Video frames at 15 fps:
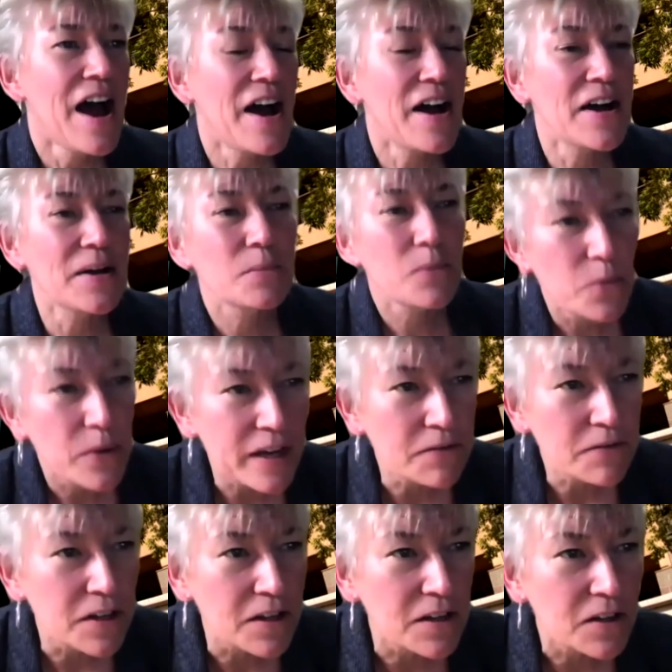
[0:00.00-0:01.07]
Um, we
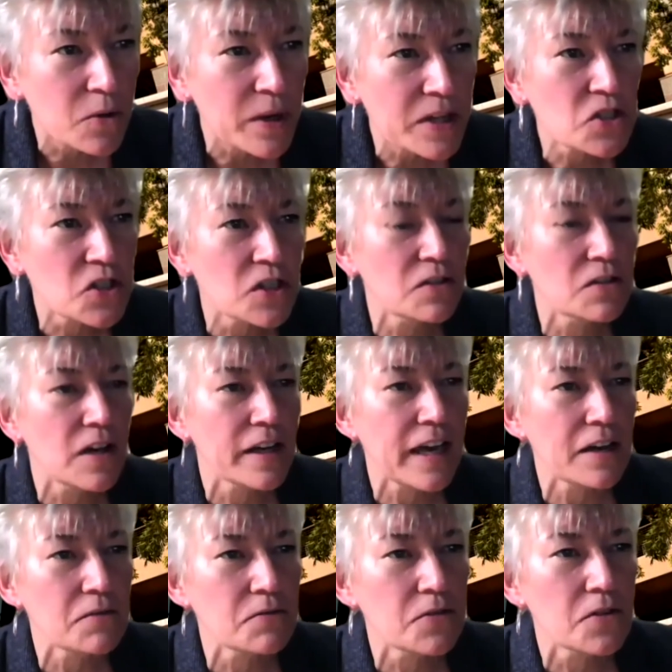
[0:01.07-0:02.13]
have a question
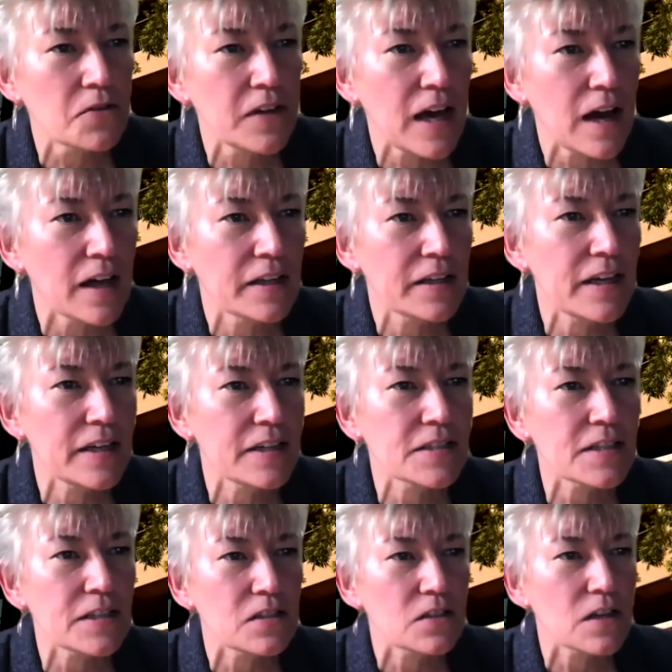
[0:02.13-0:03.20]
again for Weian.
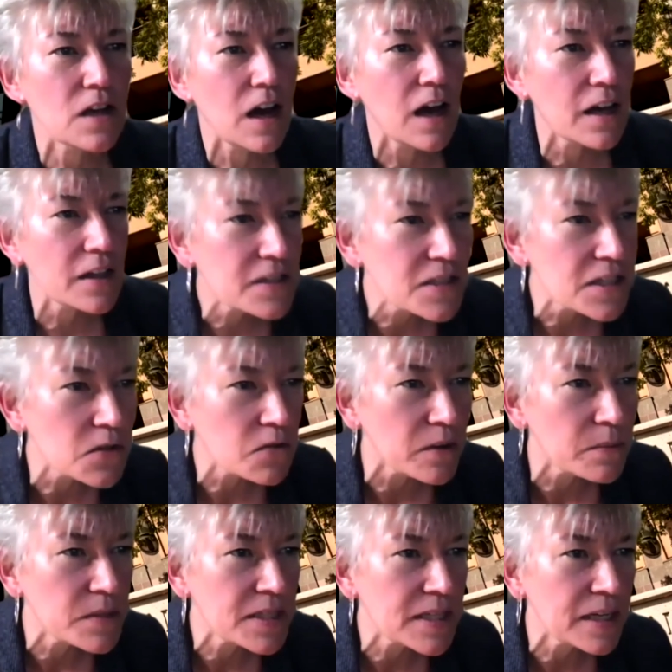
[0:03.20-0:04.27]
Is it, uh, this is
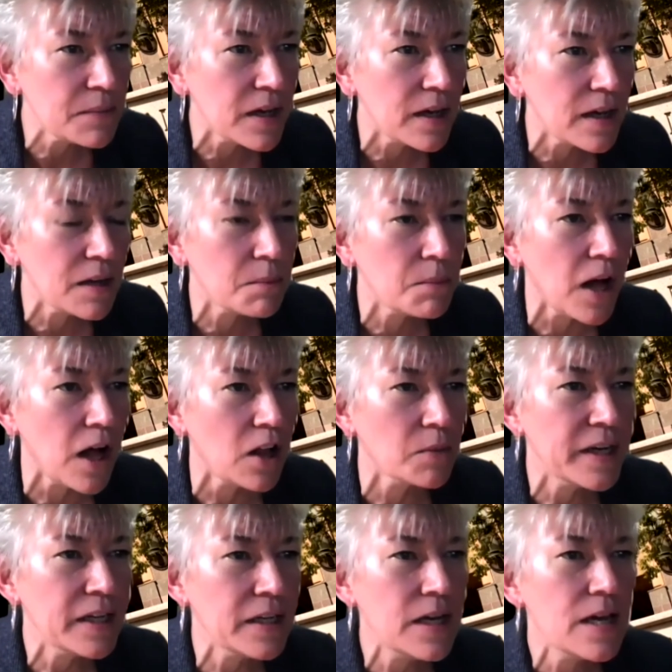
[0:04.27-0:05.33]
from Seema
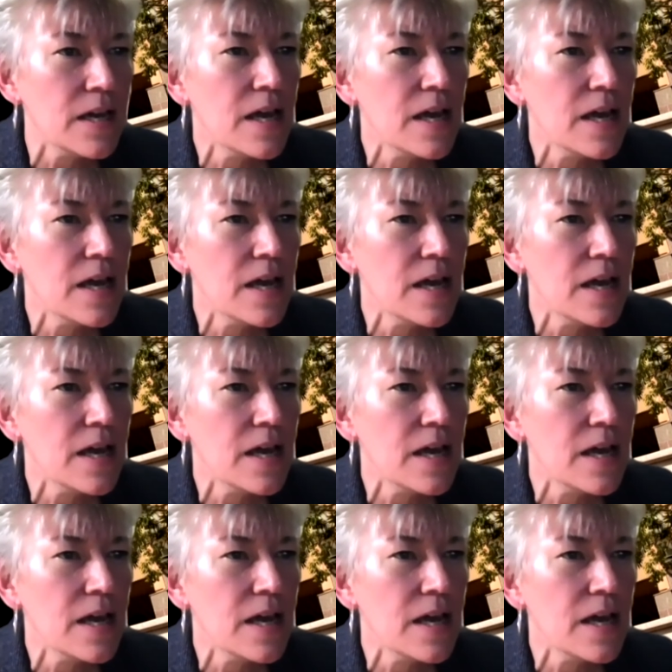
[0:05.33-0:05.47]
Ballman.